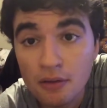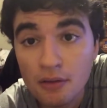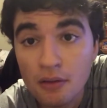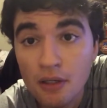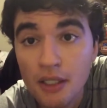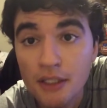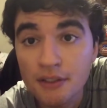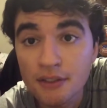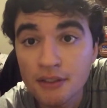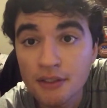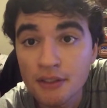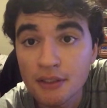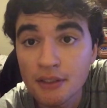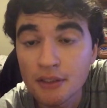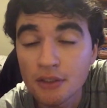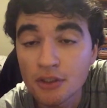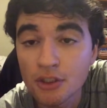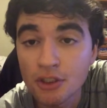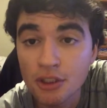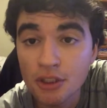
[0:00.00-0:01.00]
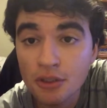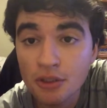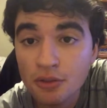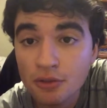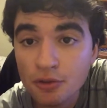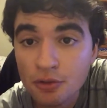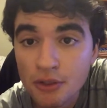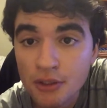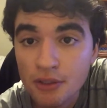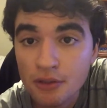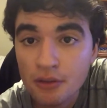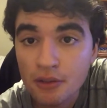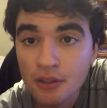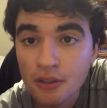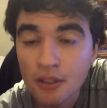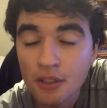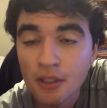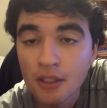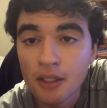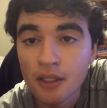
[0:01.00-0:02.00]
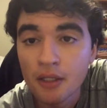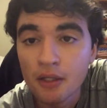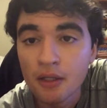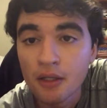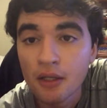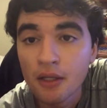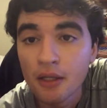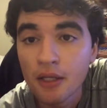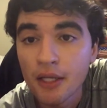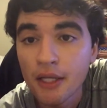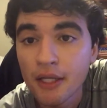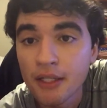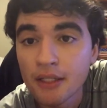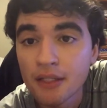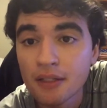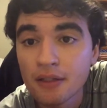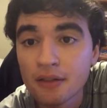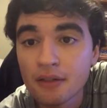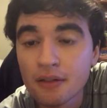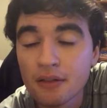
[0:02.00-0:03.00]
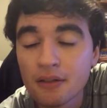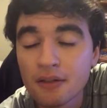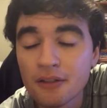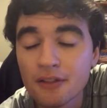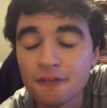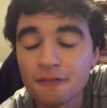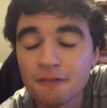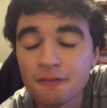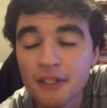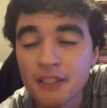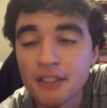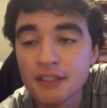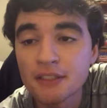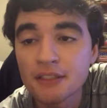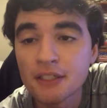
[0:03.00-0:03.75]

I see children in the face.